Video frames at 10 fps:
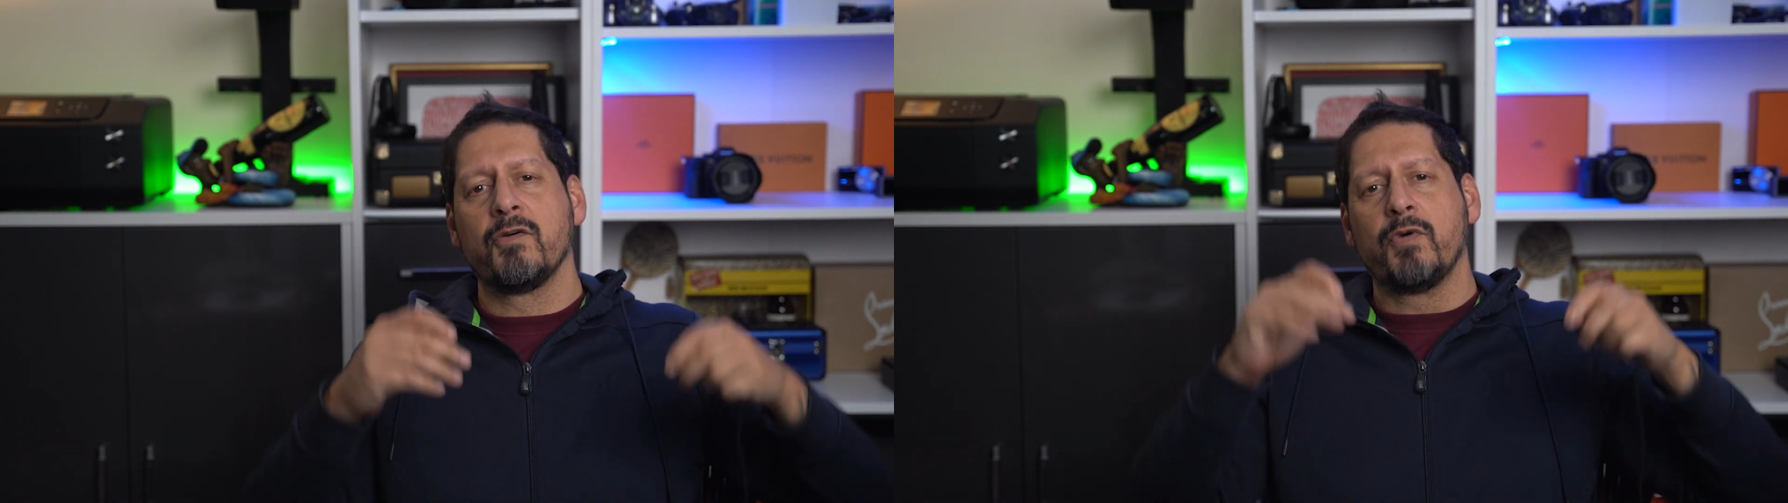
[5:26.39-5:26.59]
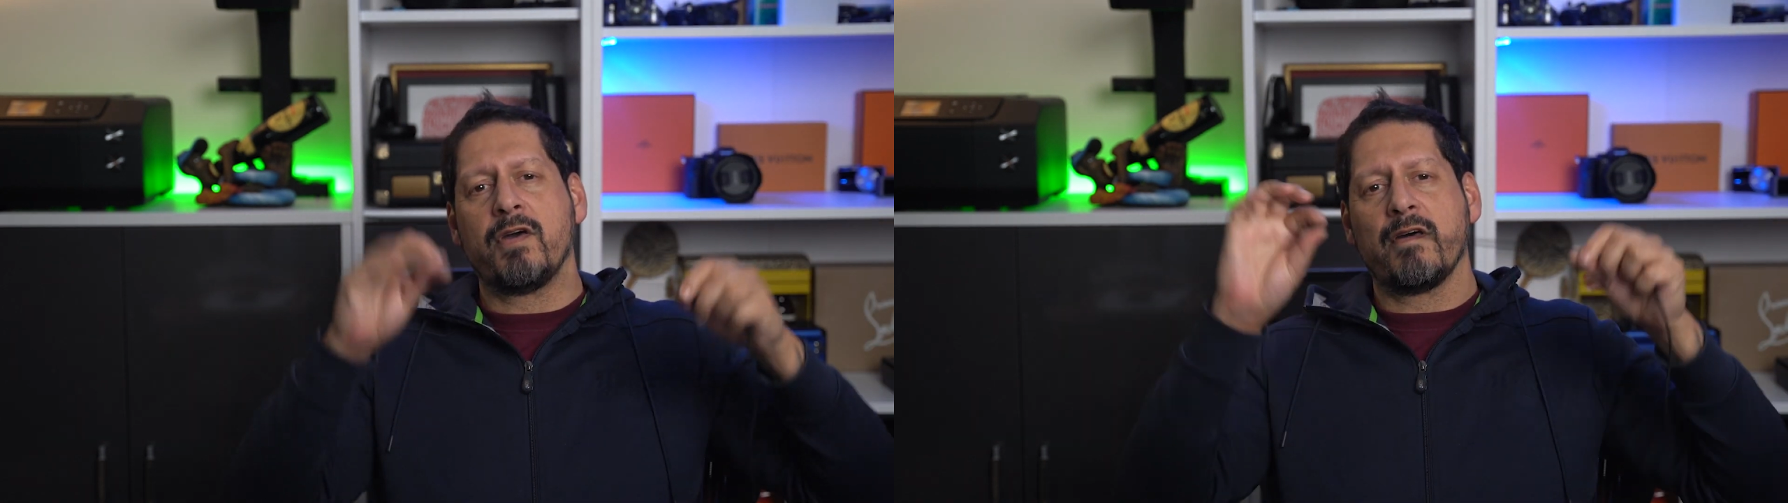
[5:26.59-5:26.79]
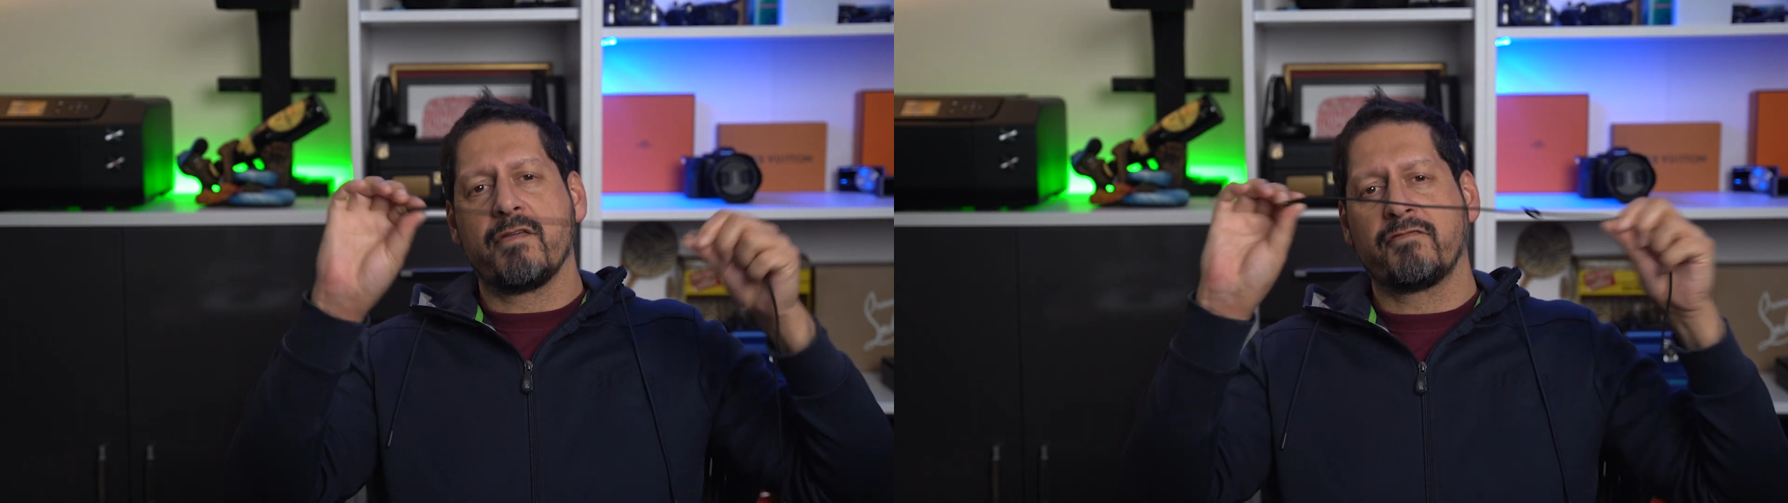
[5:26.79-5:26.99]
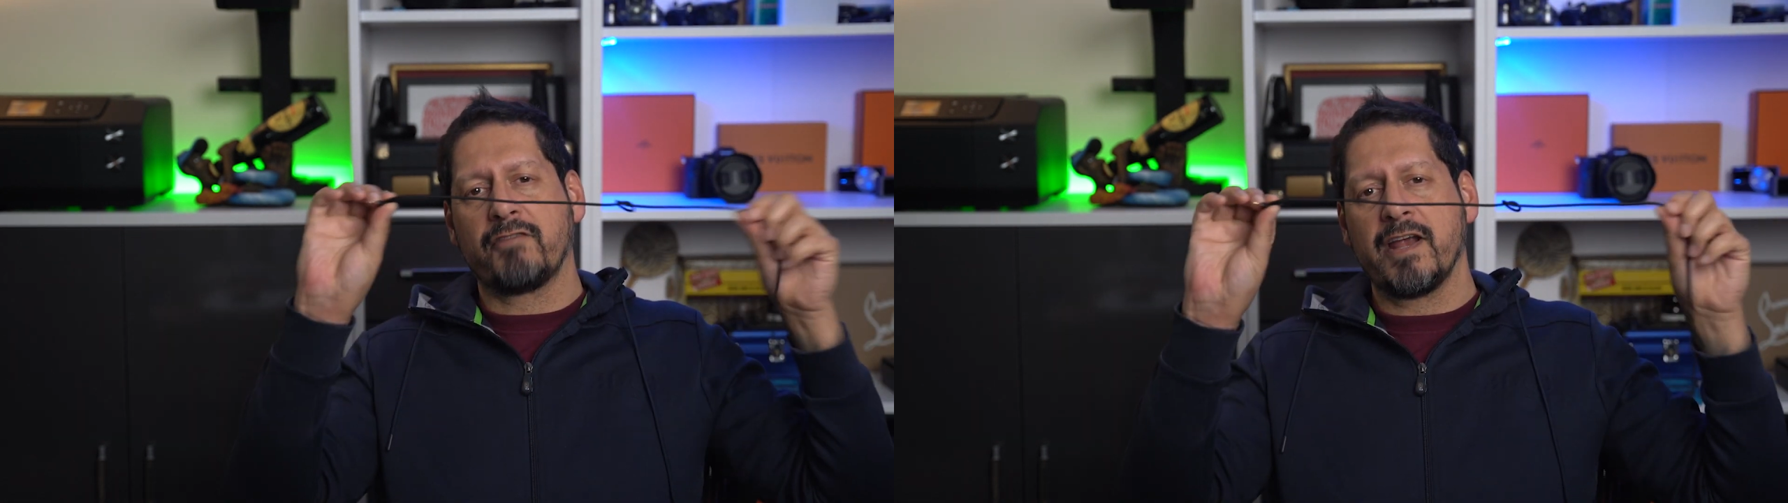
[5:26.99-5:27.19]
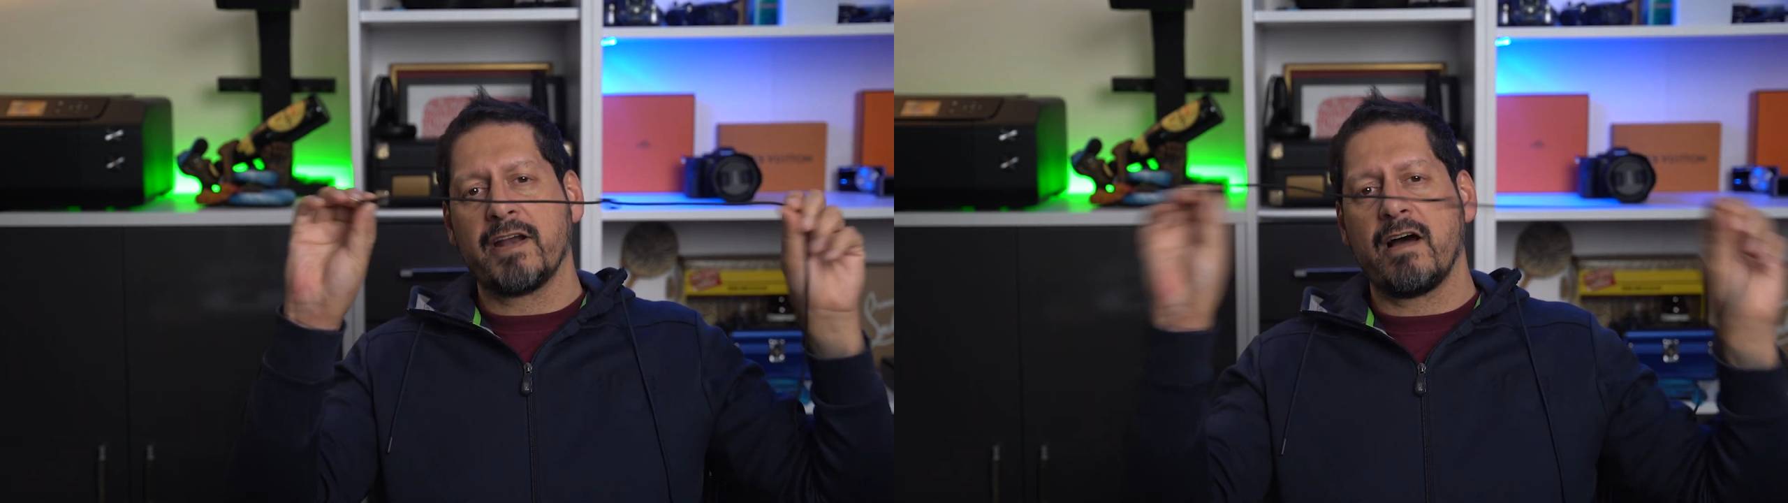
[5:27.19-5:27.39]
with a
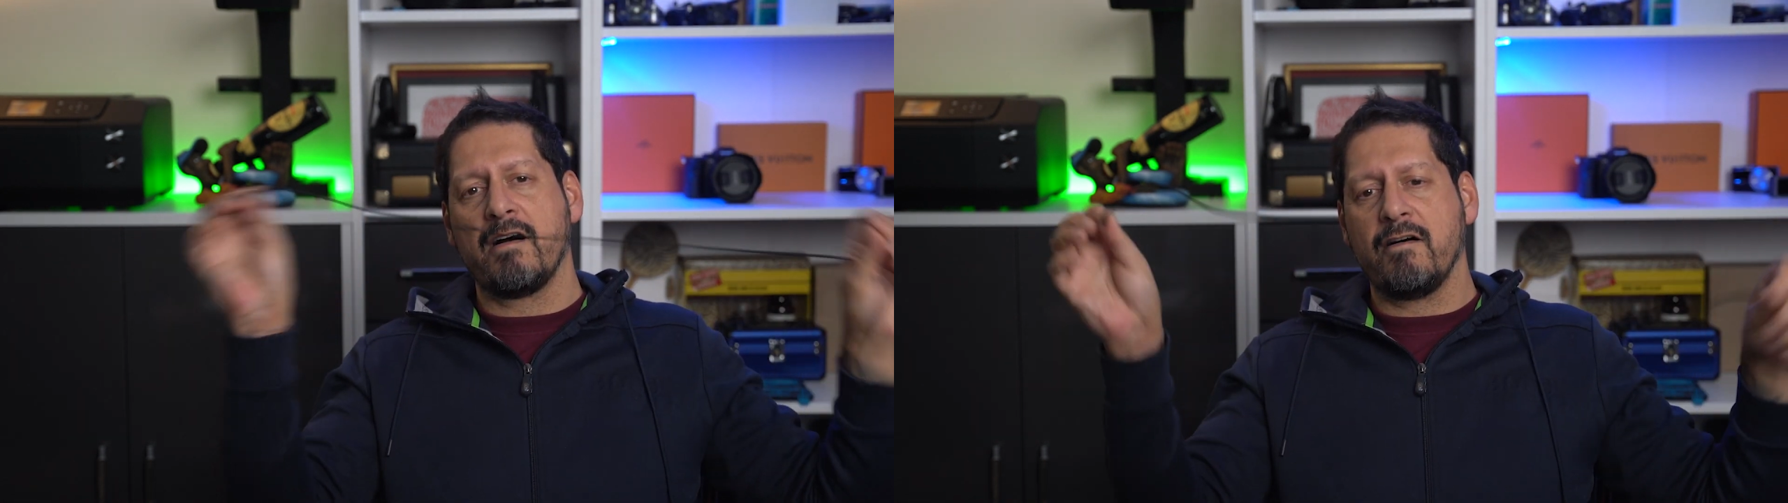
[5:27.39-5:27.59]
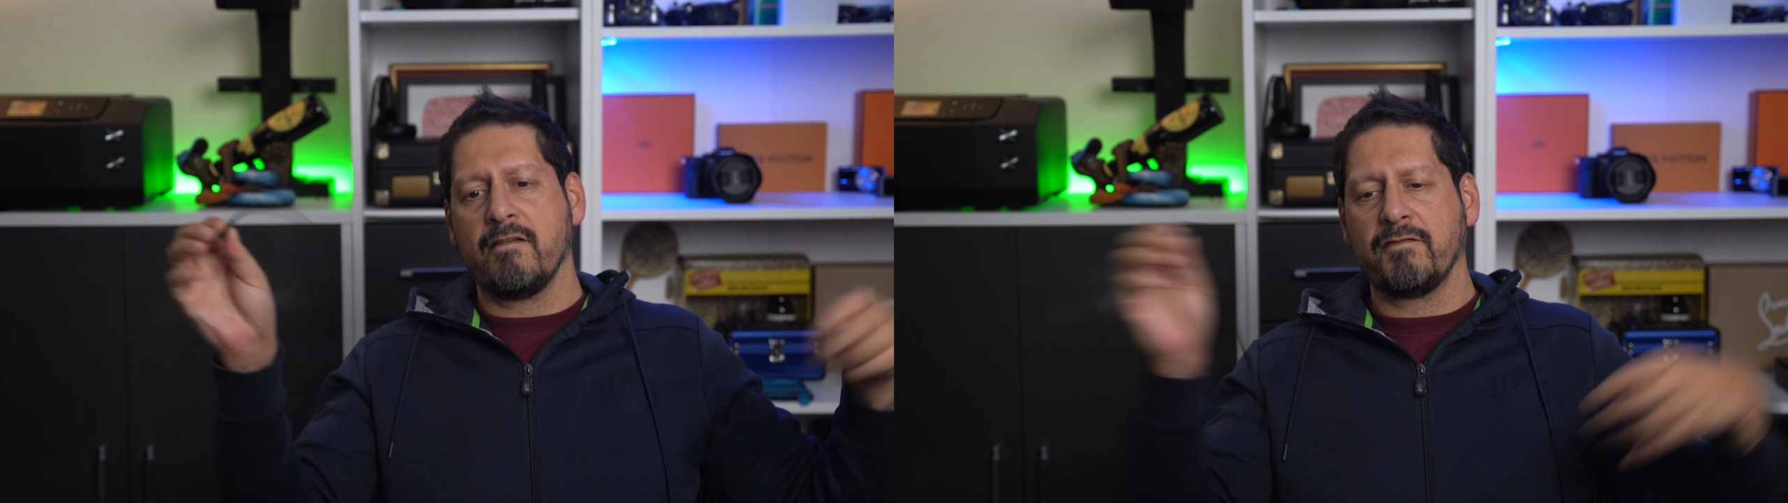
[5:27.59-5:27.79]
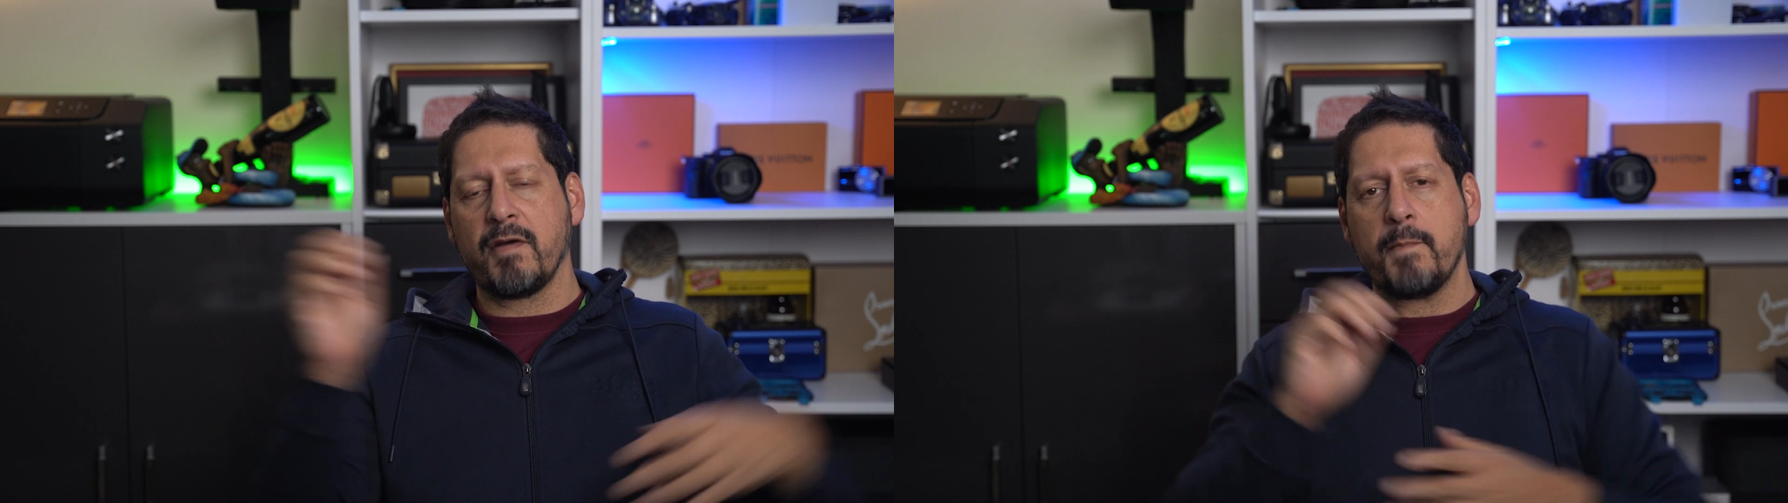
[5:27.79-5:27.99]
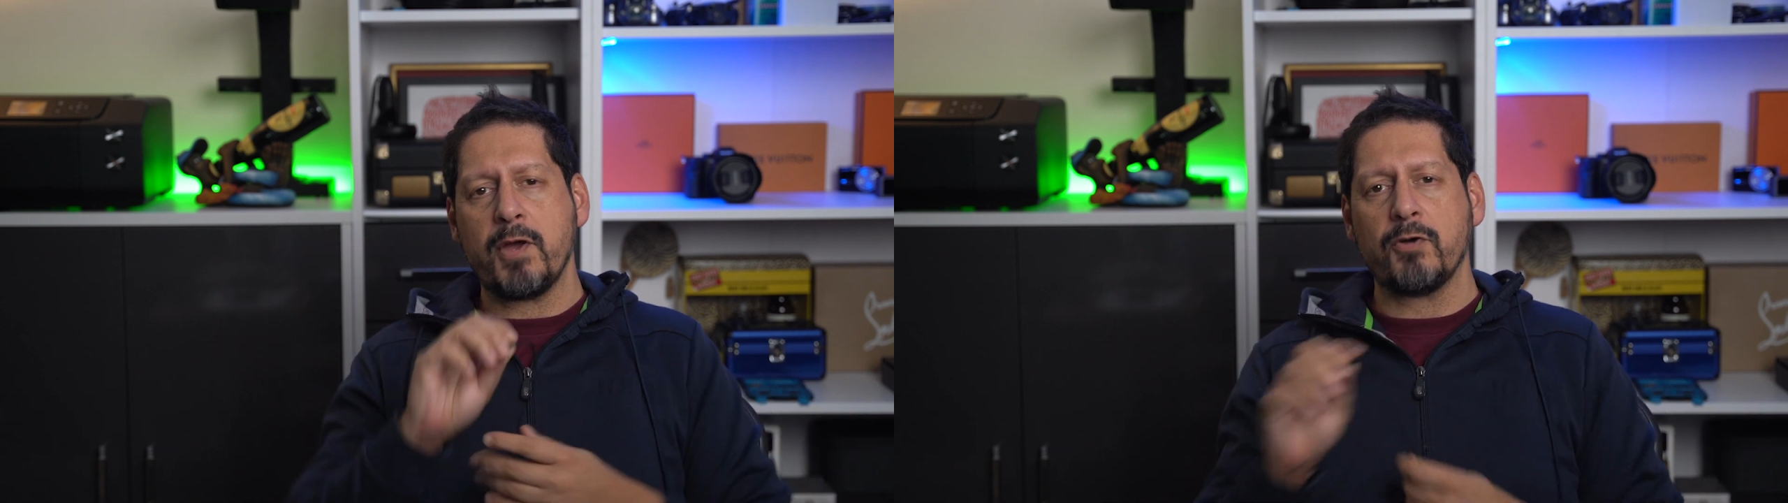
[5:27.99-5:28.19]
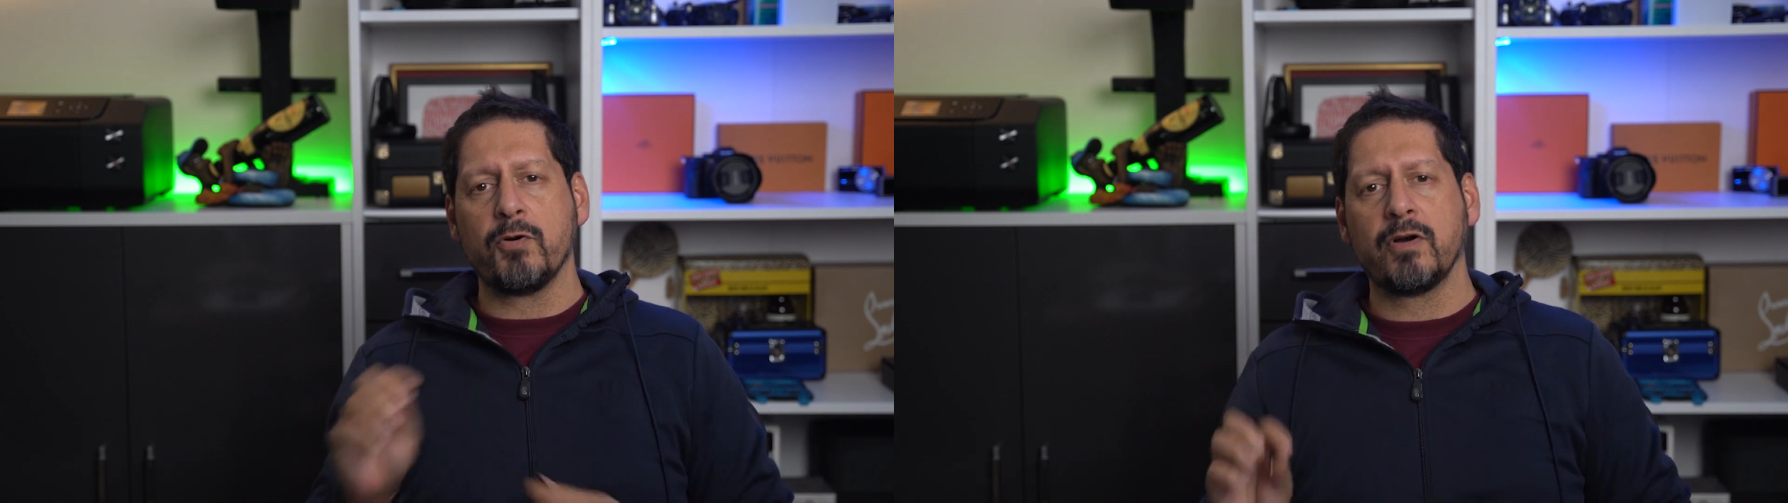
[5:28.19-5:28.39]
three and a half
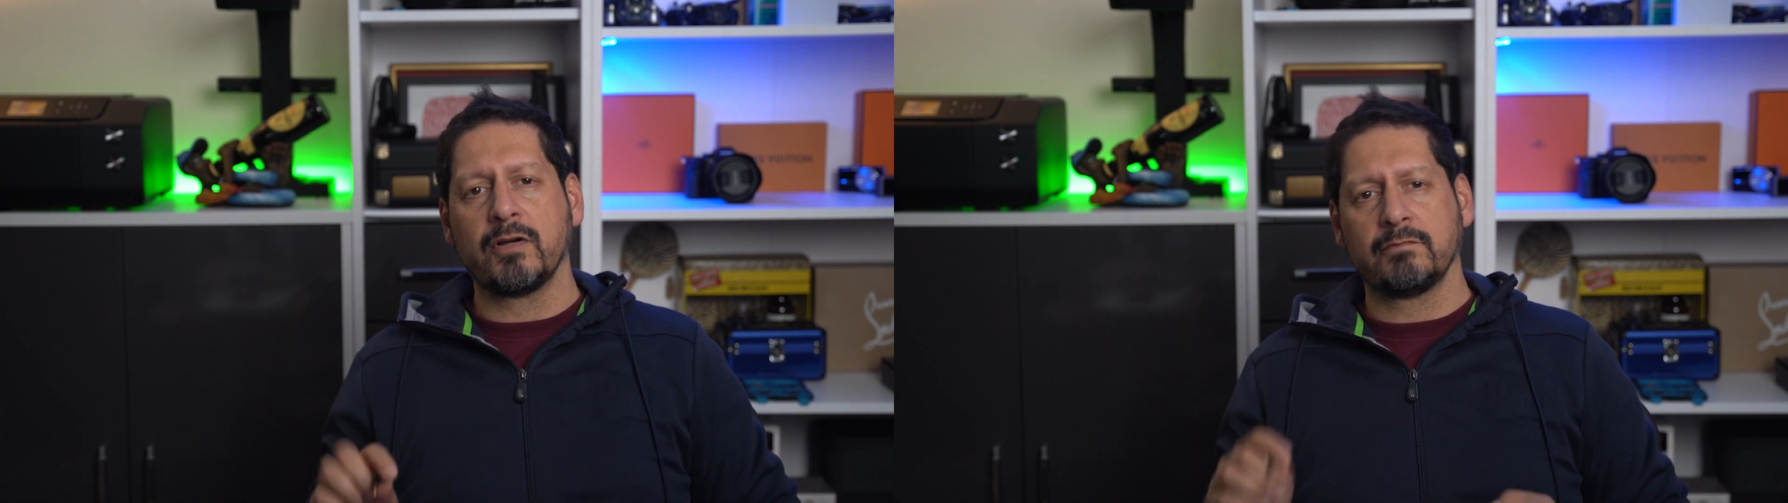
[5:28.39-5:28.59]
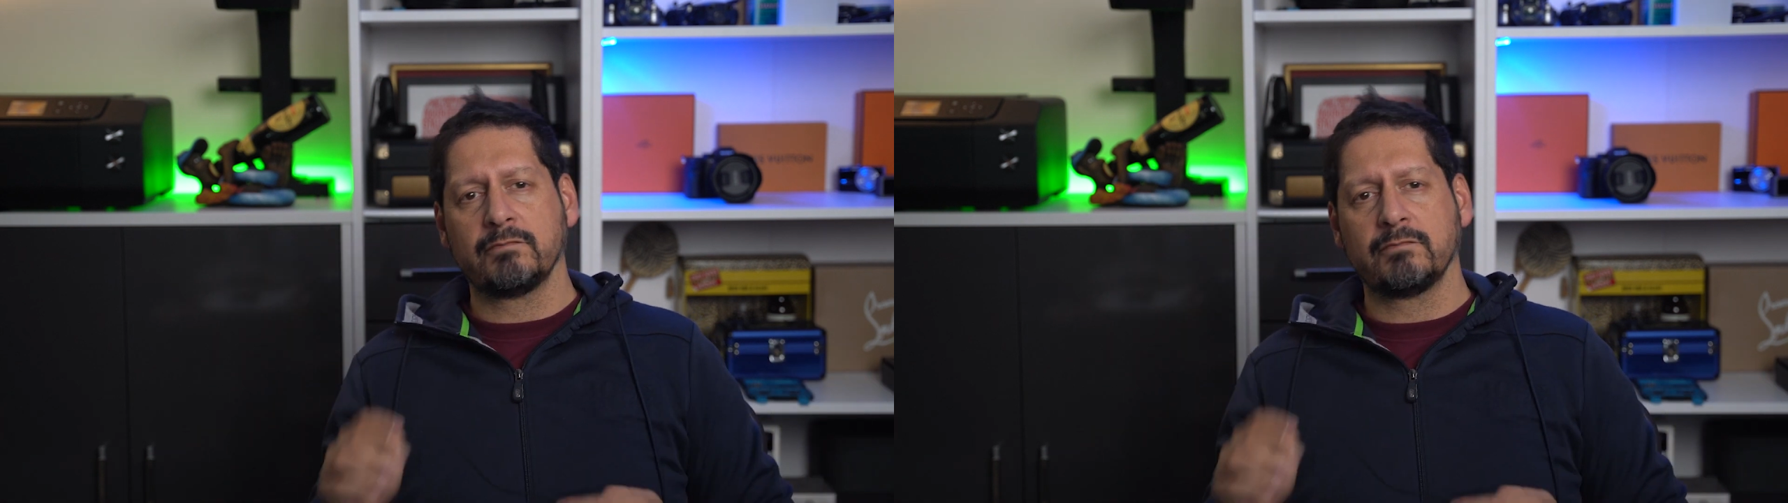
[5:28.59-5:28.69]
mil